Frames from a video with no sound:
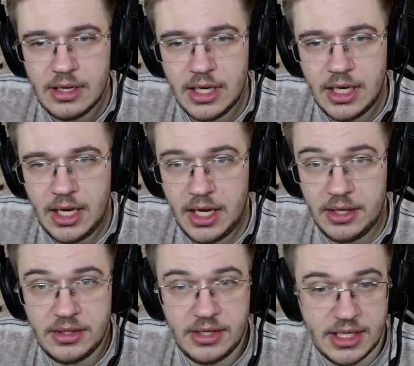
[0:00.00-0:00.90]

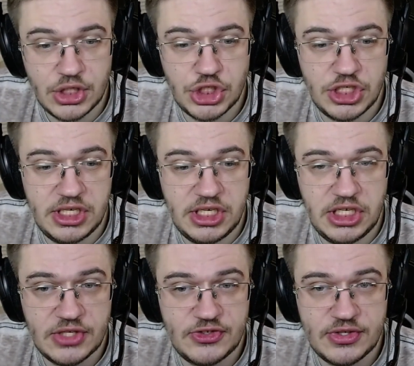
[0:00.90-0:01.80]
And actually,
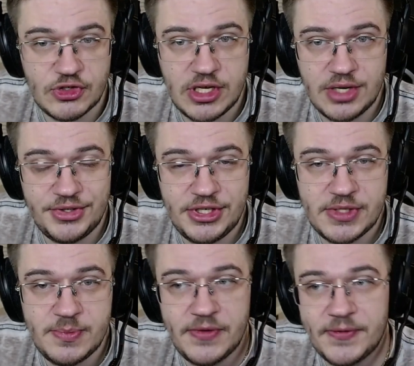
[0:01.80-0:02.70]
yes, the scariest
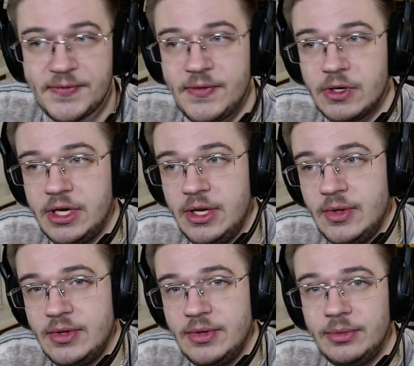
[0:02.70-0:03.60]

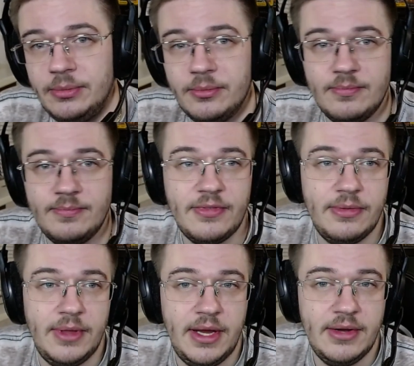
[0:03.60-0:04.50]
motherfucking
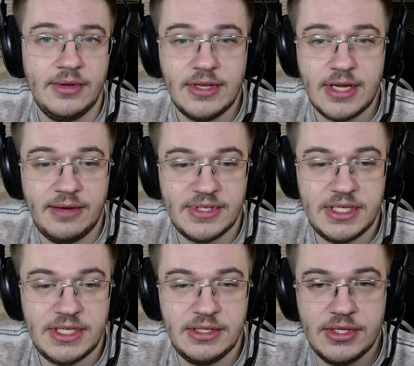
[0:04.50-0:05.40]
thing that I've
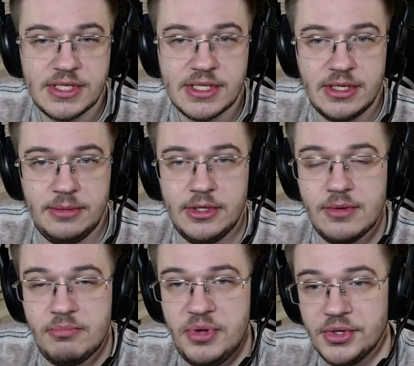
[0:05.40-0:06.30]
seen in this anime
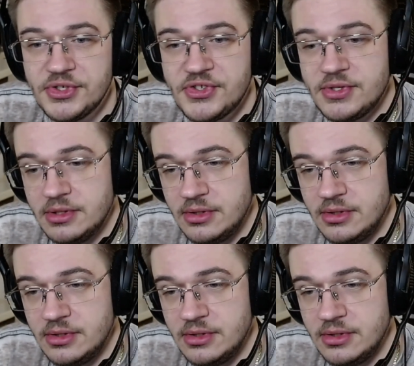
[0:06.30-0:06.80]
appears.